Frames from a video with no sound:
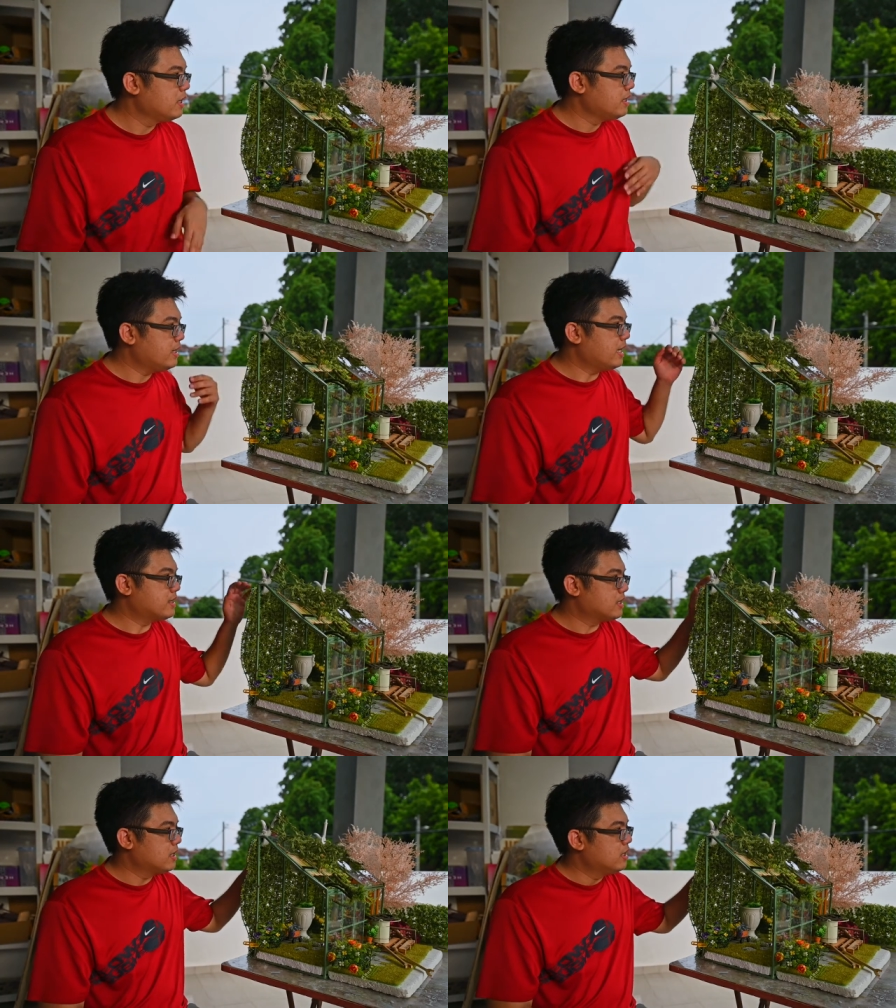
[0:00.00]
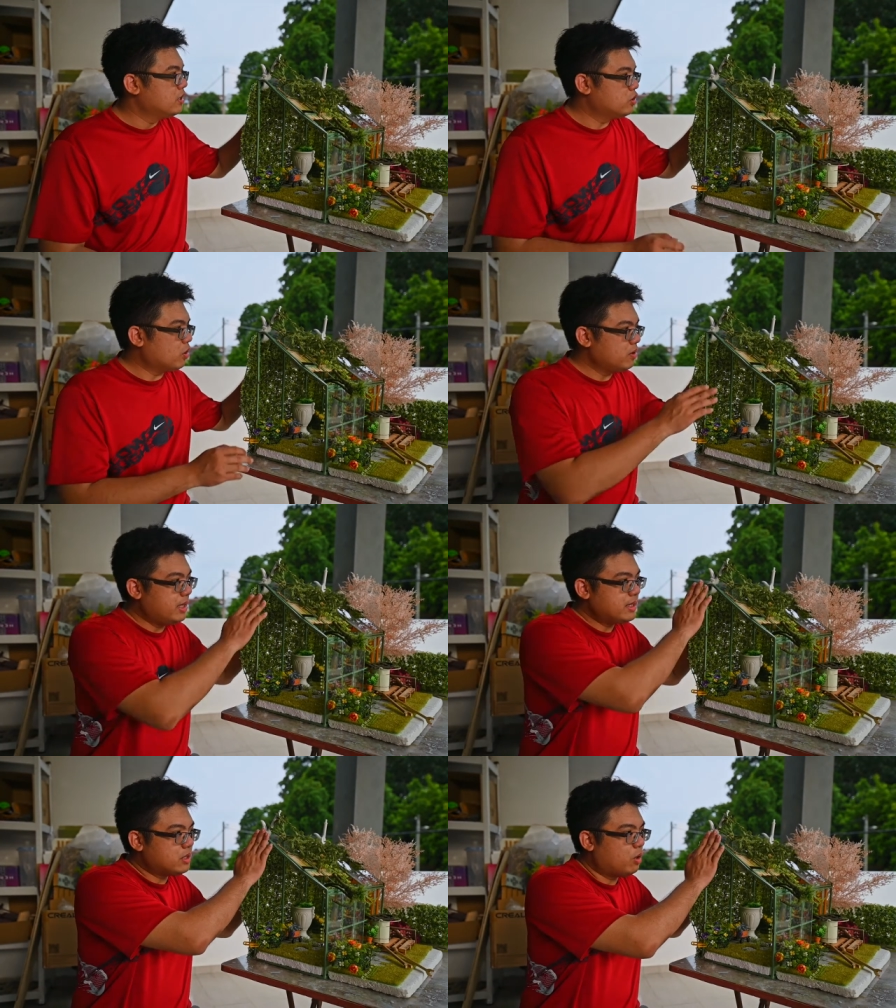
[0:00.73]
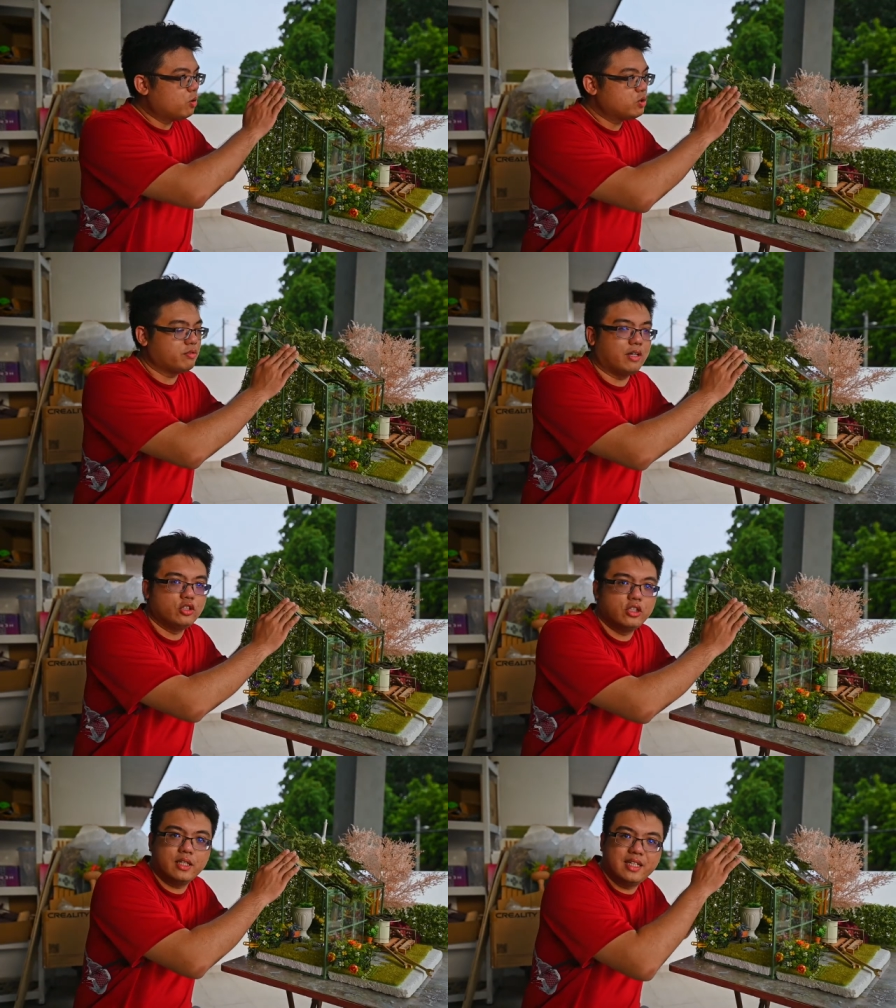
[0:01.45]
Yes, so this whole
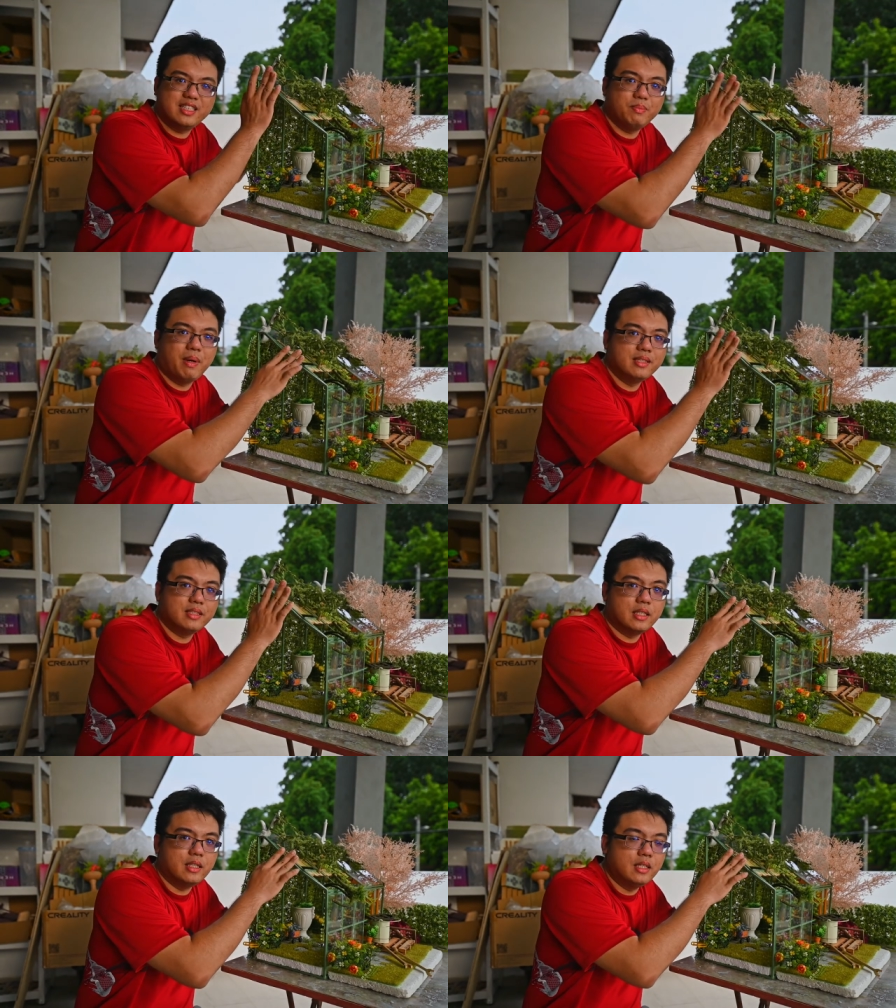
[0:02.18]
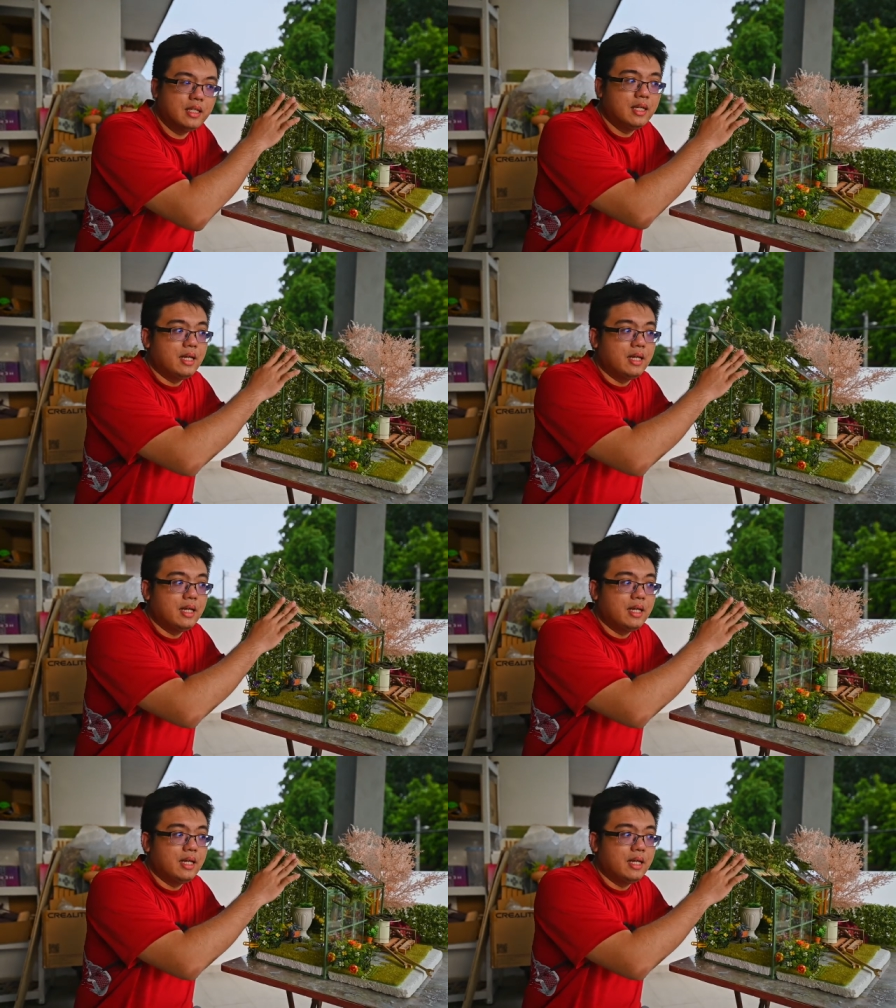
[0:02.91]
structure is metal